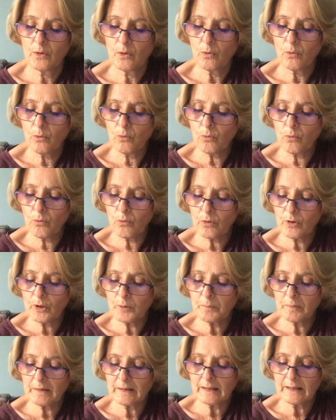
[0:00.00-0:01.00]
All who
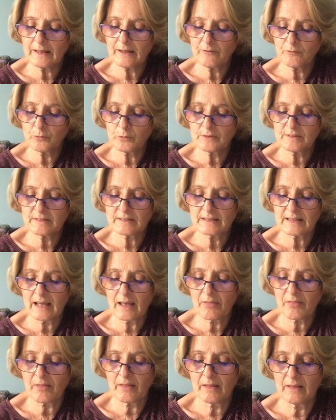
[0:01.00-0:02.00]
believed were
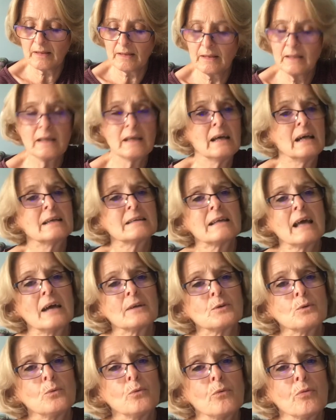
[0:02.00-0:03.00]
together and
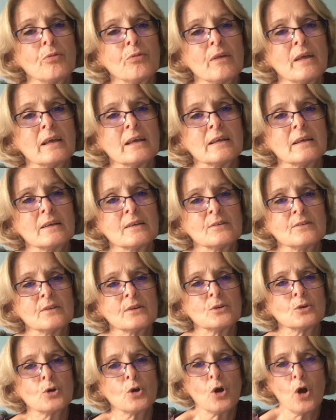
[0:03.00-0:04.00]
had all things
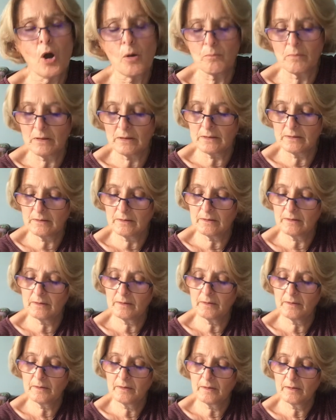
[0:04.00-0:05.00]
in common.
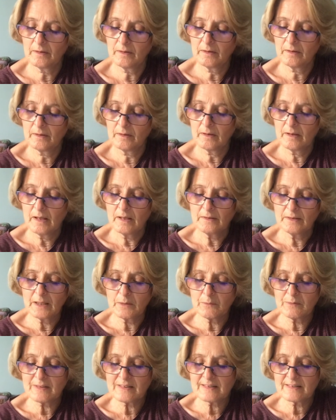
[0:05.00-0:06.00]

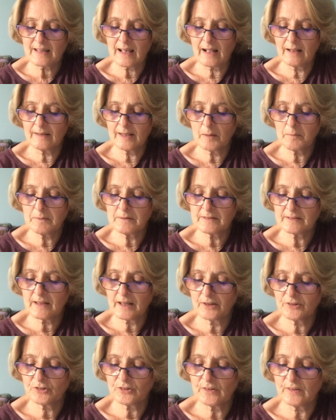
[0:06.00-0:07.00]
They would sell their
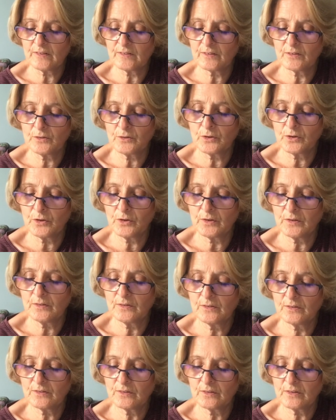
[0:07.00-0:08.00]
possessions and
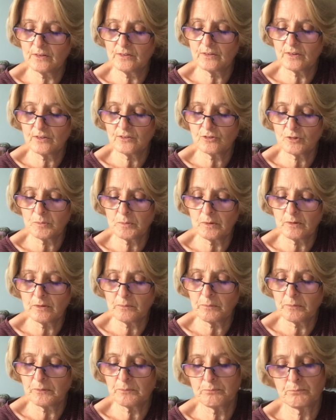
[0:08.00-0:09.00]
goods and
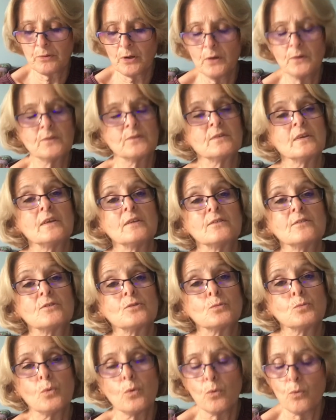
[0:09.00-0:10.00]
distribute the proceeds
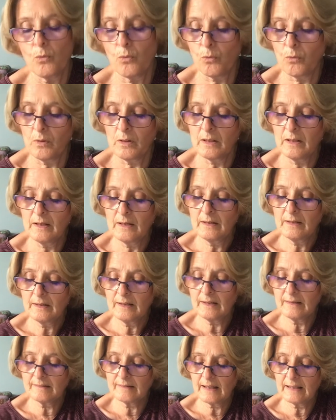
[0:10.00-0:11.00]
to all
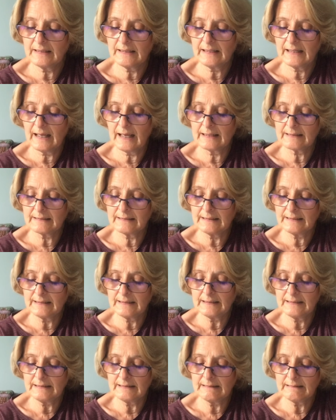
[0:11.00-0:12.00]
as any had
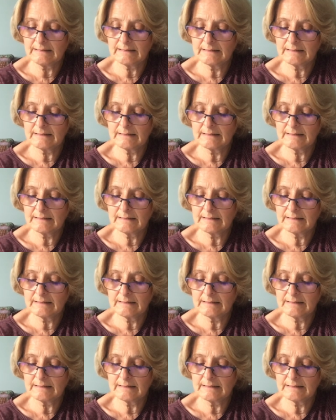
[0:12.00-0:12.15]
need.